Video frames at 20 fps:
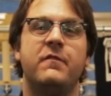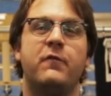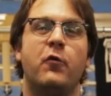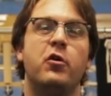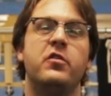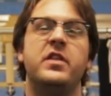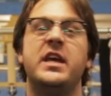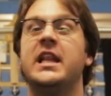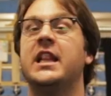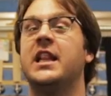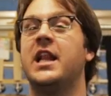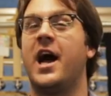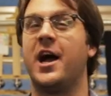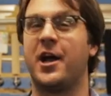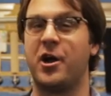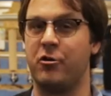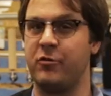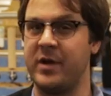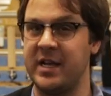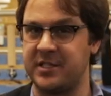for the
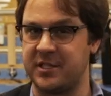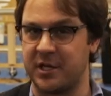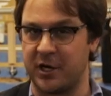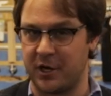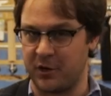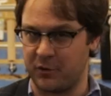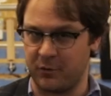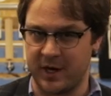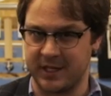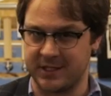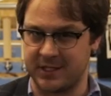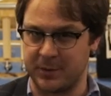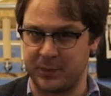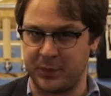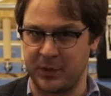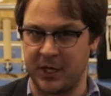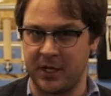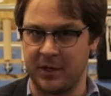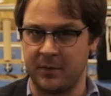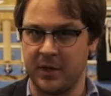Lagerita
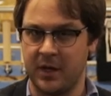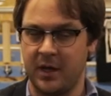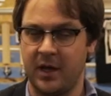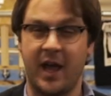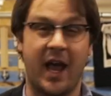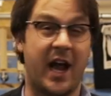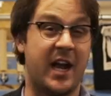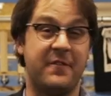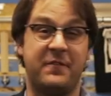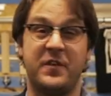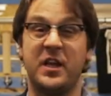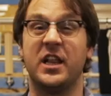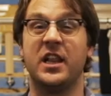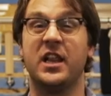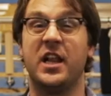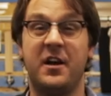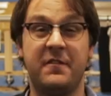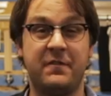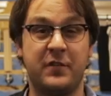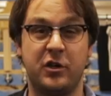recipe. And if you
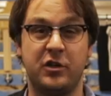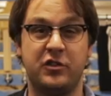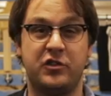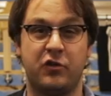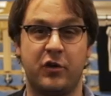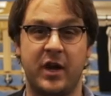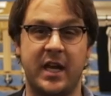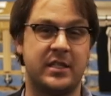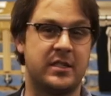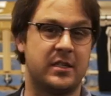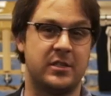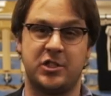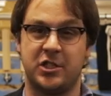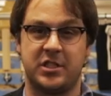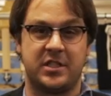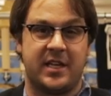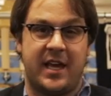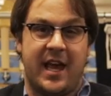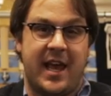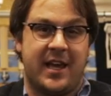love good drinks and
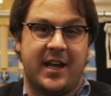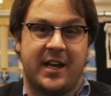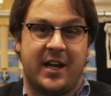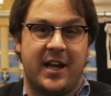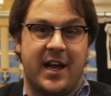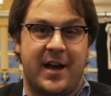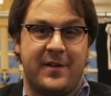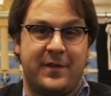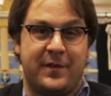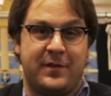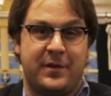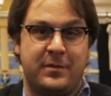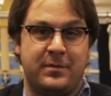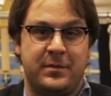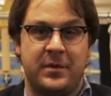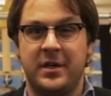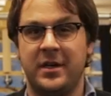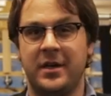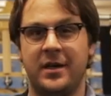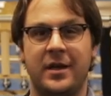just can't get enough of
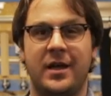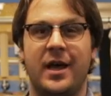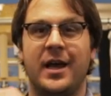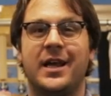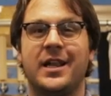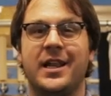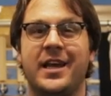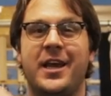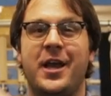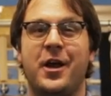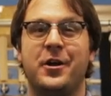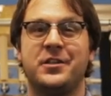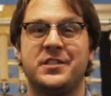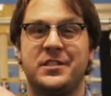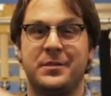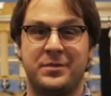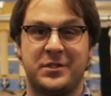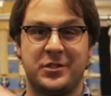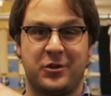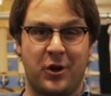them, then click here to
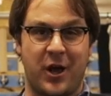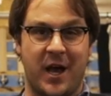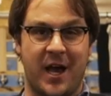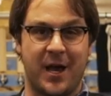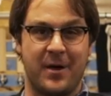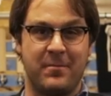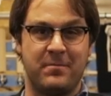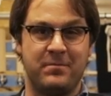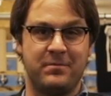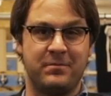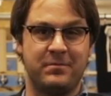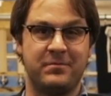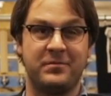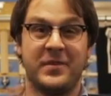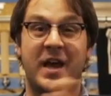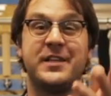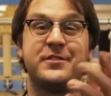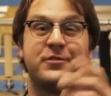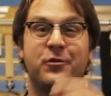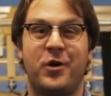subscribe.
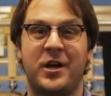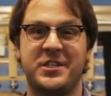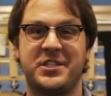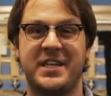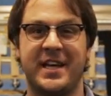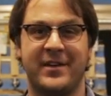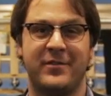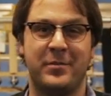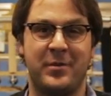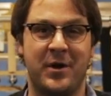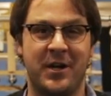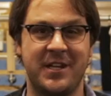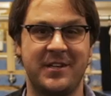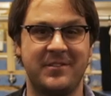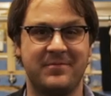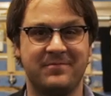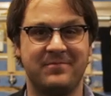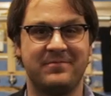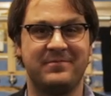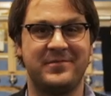Thanks for watching, everybody.
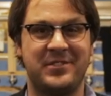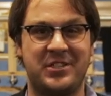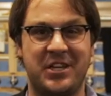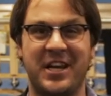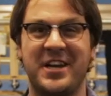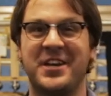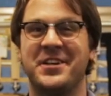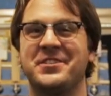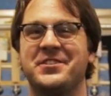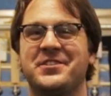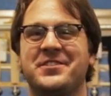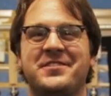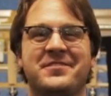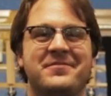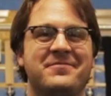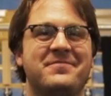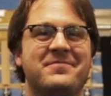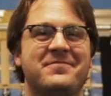Cheers.